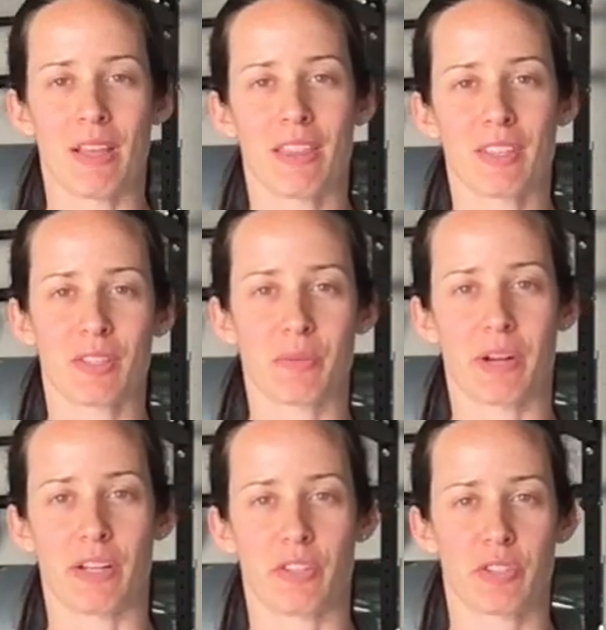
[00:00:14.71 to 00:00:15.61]
This is where
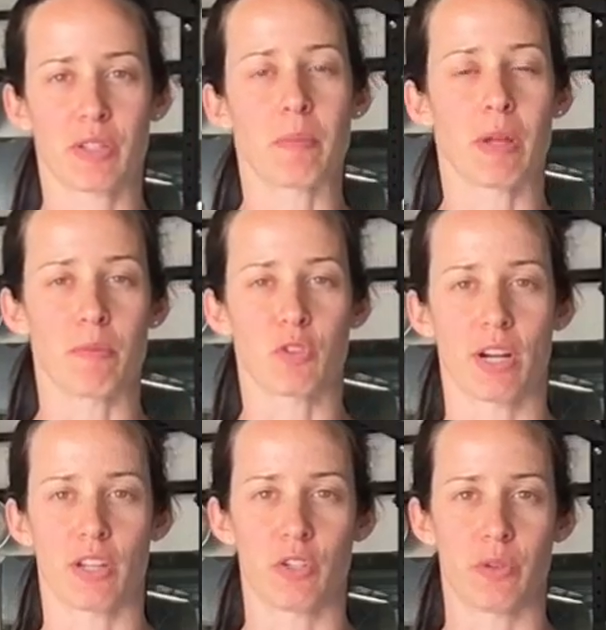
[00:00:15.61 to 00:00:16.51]
I sometimes
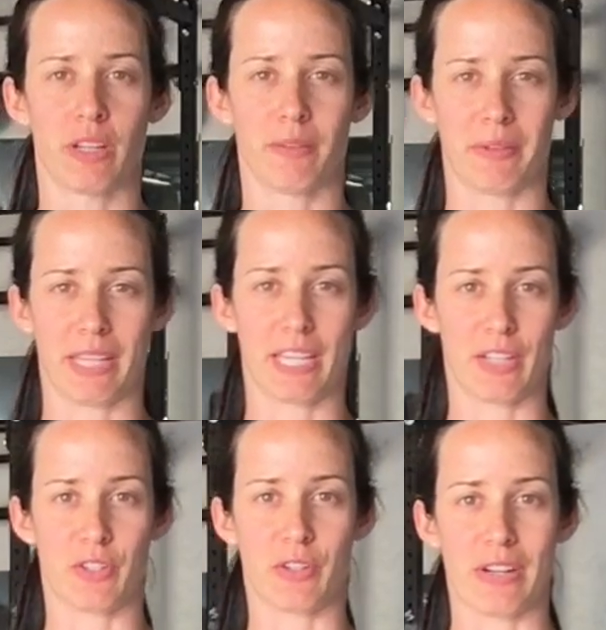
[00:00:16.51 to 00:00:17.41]
try to do it when the
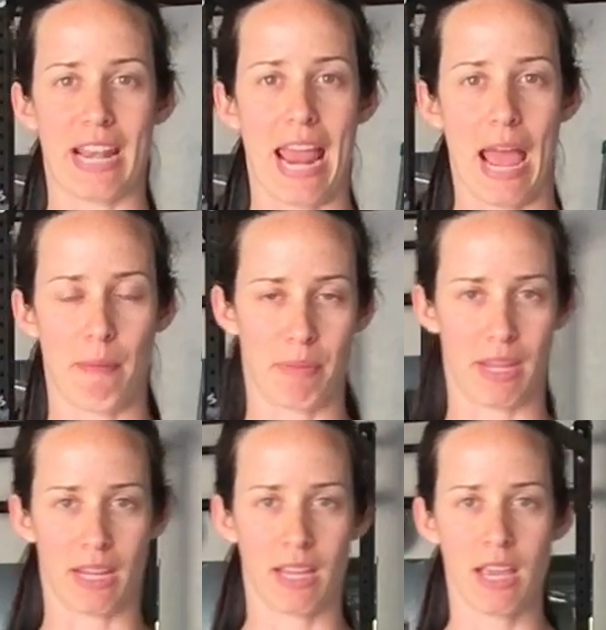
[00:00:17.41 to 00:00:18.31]
kids are
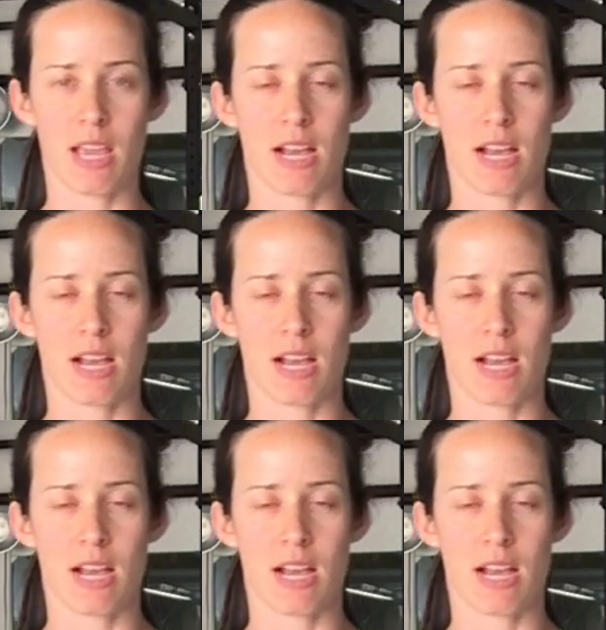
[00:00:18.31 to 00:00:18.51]
napping.